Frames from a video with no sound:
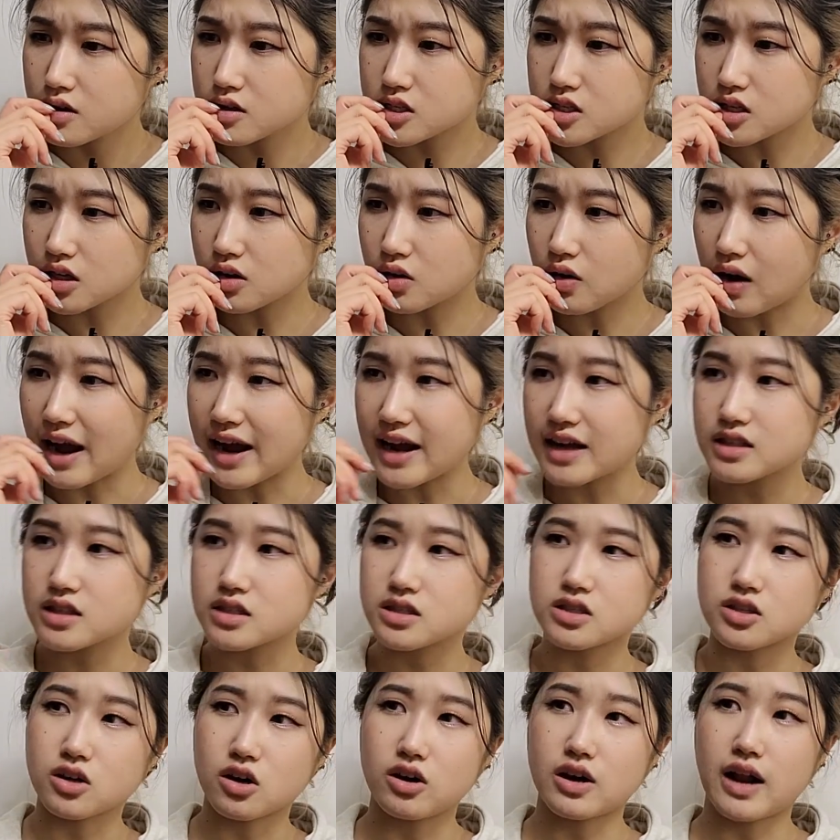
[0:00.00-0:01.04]
So I had to
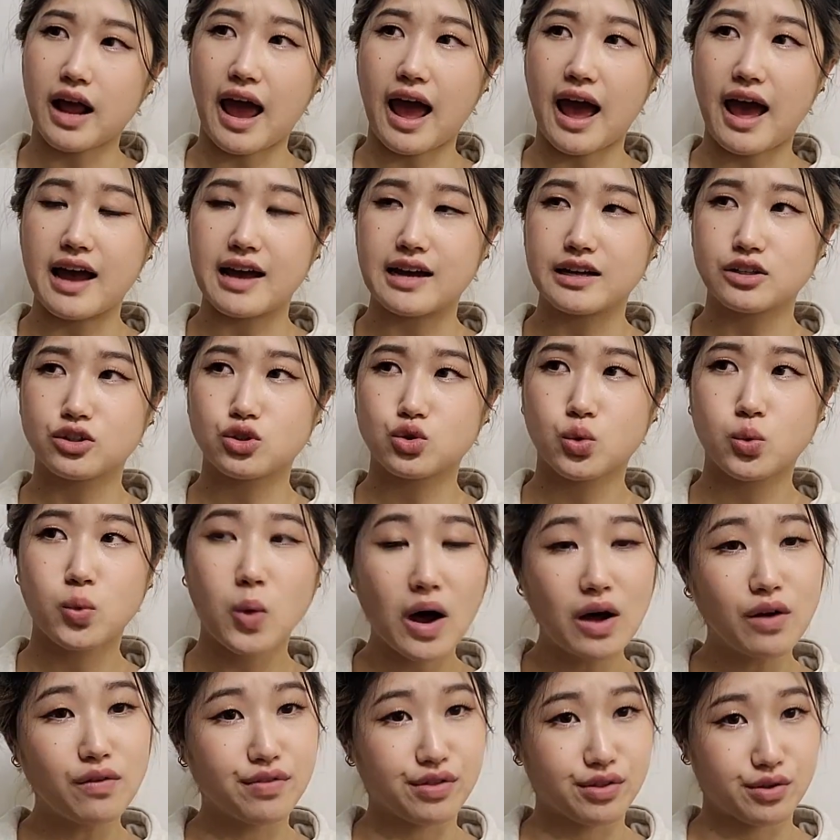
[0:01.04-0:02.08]
start at
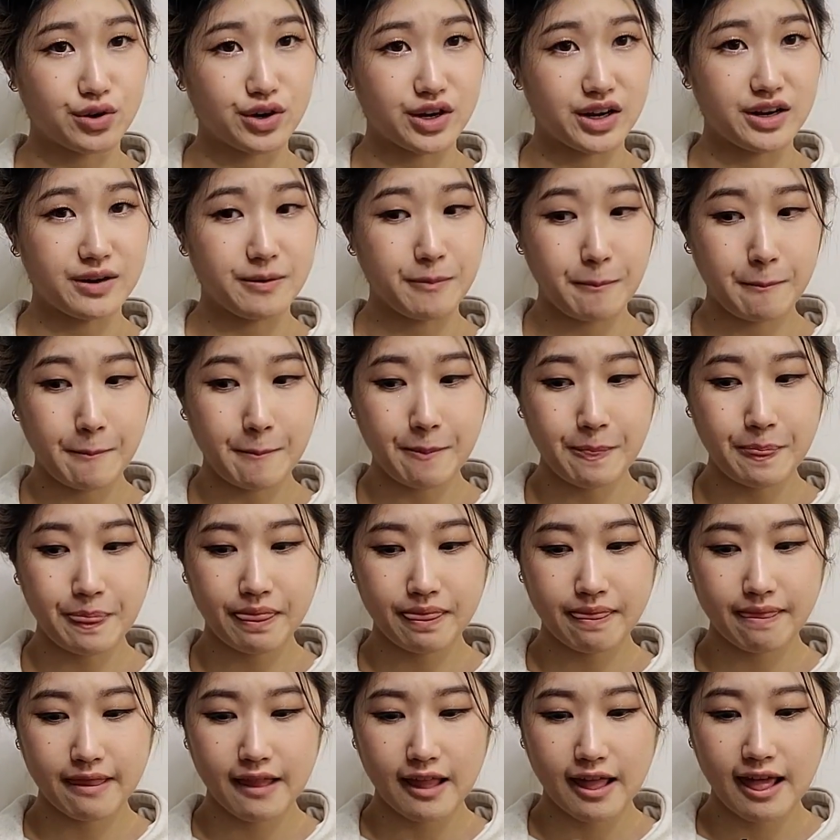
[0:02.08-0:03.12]
12:30.
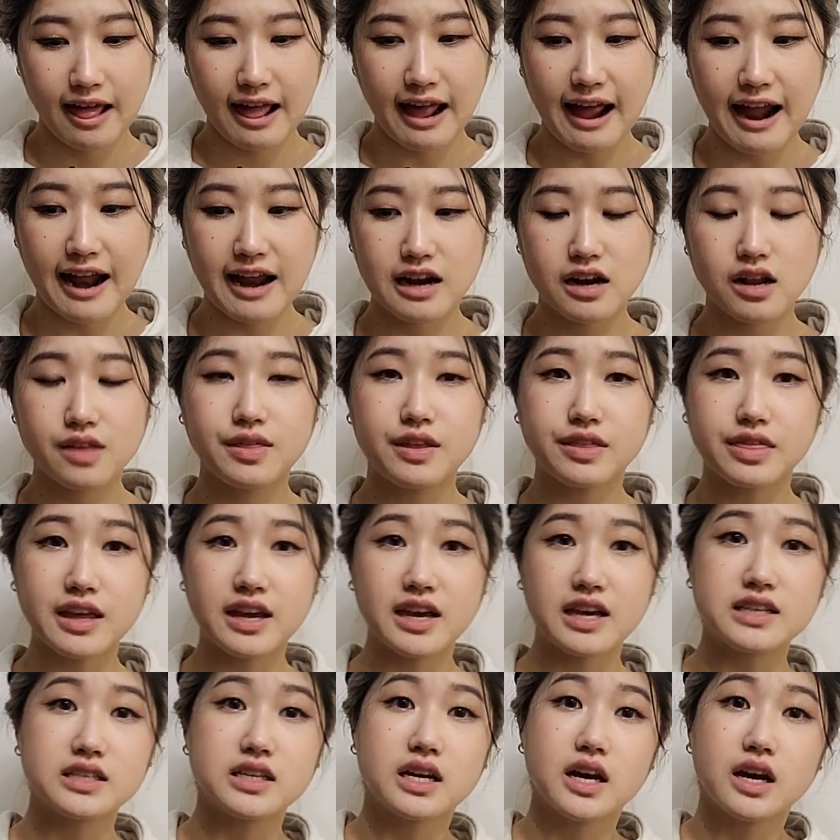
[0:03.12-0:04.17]
And the
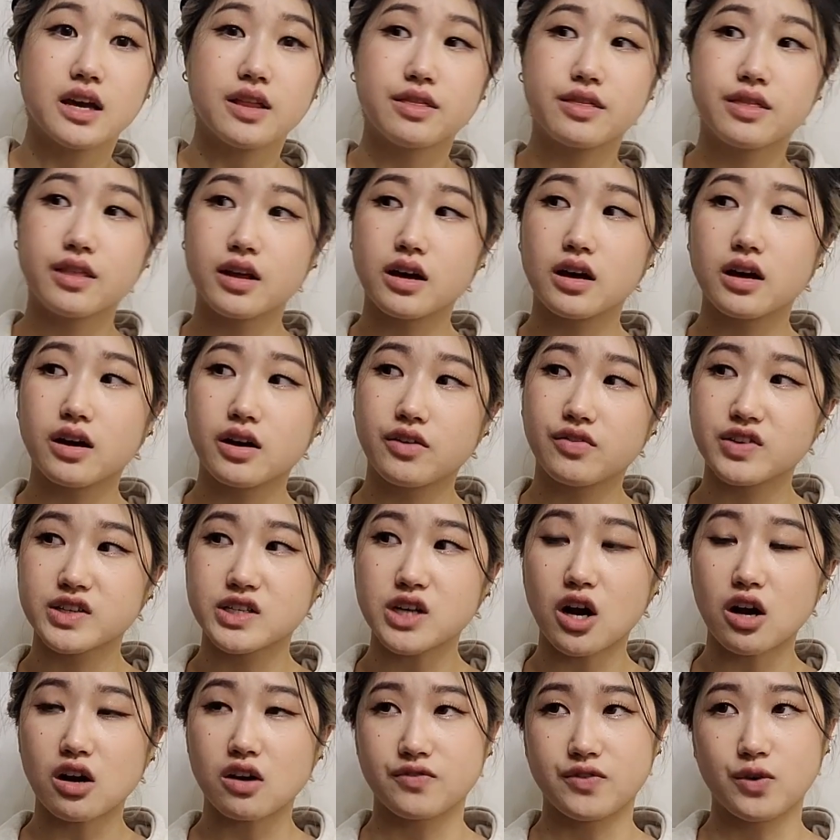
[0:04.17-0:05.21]
thing is, the
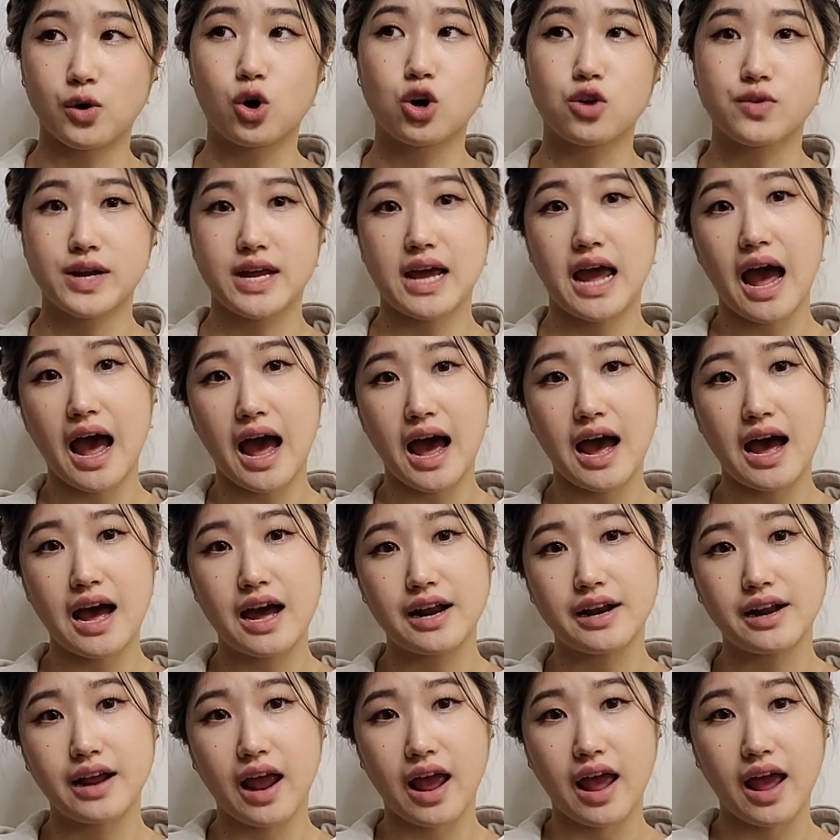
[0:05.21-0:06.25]
photographer already
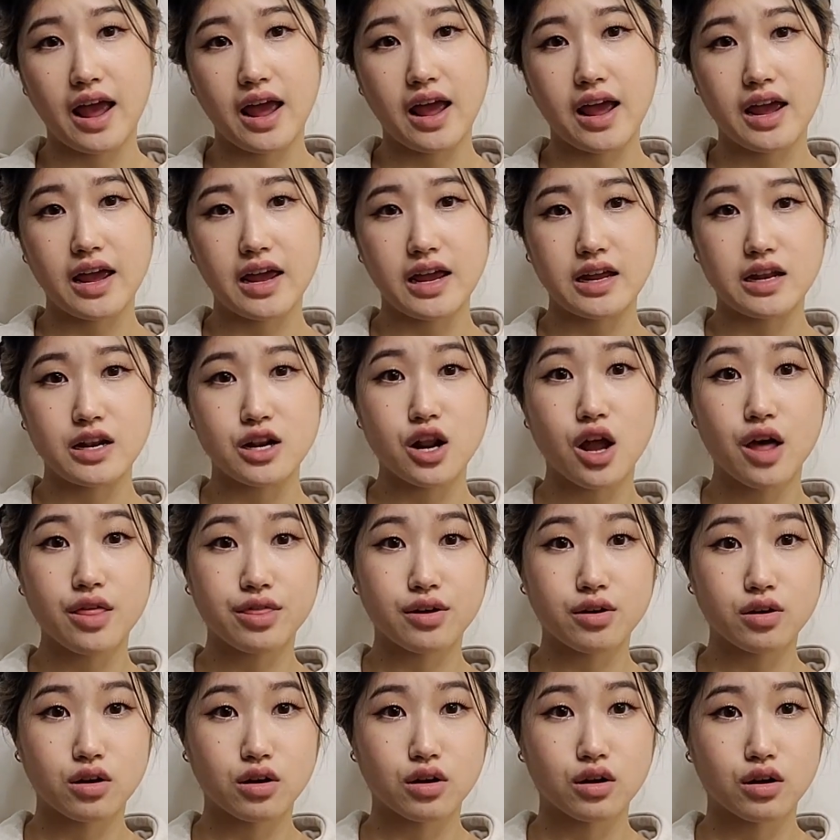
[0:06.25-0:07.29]
had
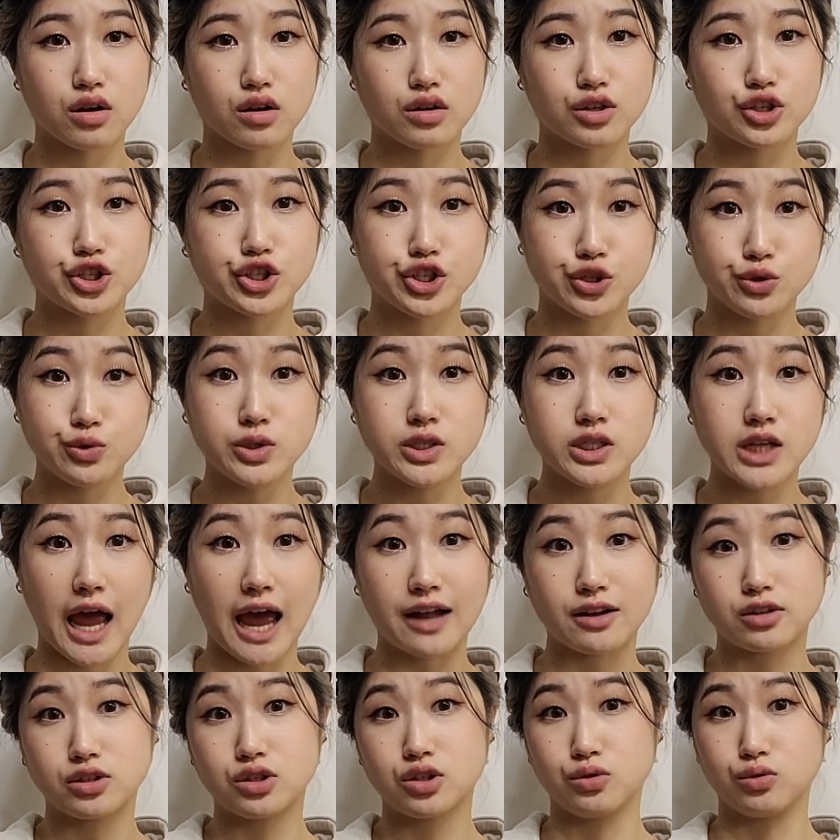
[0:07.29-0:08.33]
another shoot
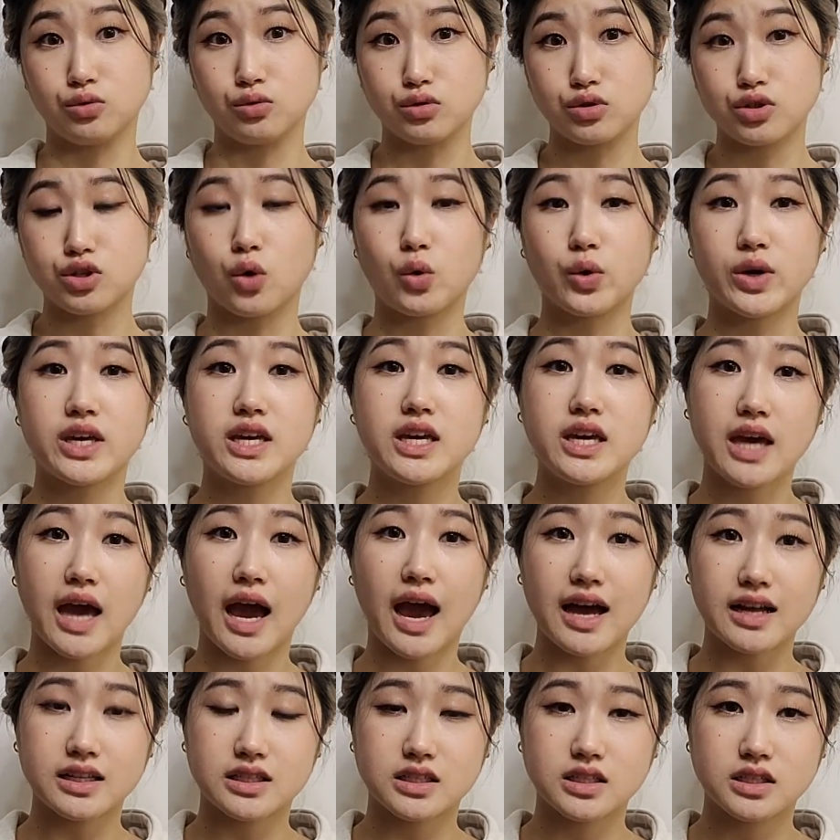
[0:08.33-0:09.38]
at 2. So he
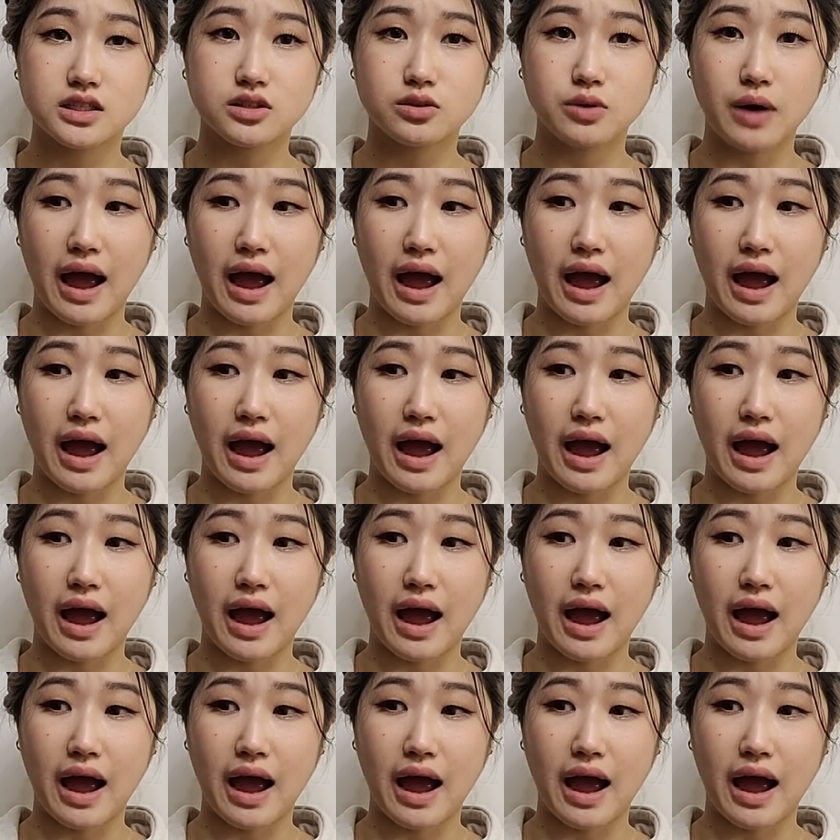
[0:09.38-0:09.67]
had to